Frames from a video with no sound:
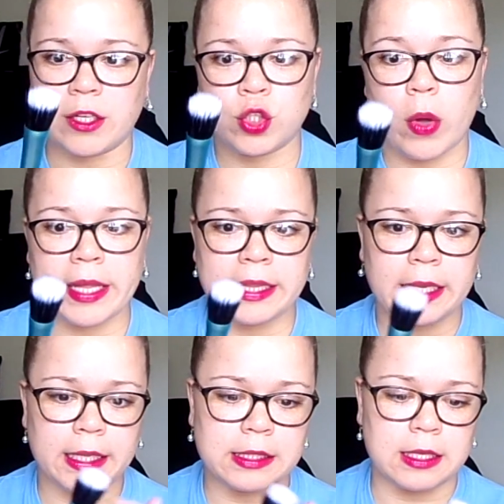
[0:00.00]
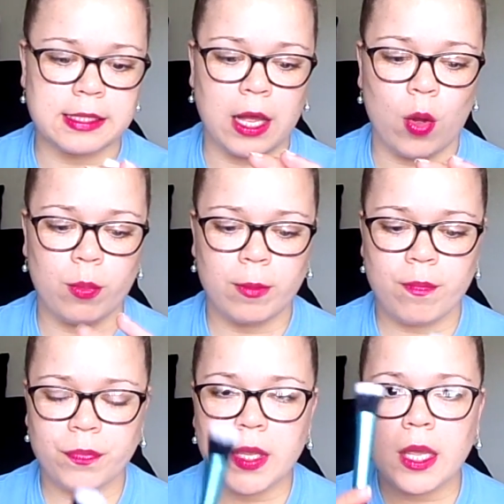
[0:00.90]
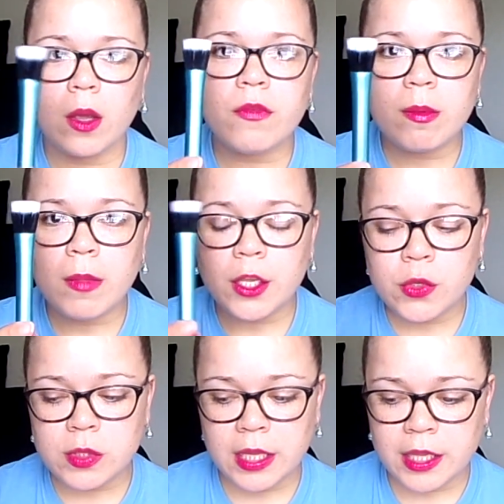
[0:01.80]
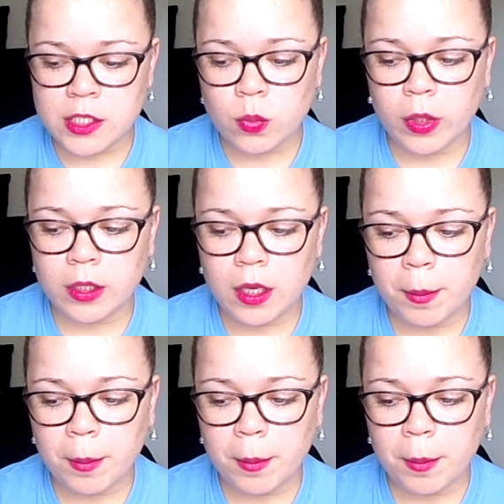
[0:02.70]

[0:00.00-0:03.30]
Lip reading: So I think it does help. If I'm not using this one,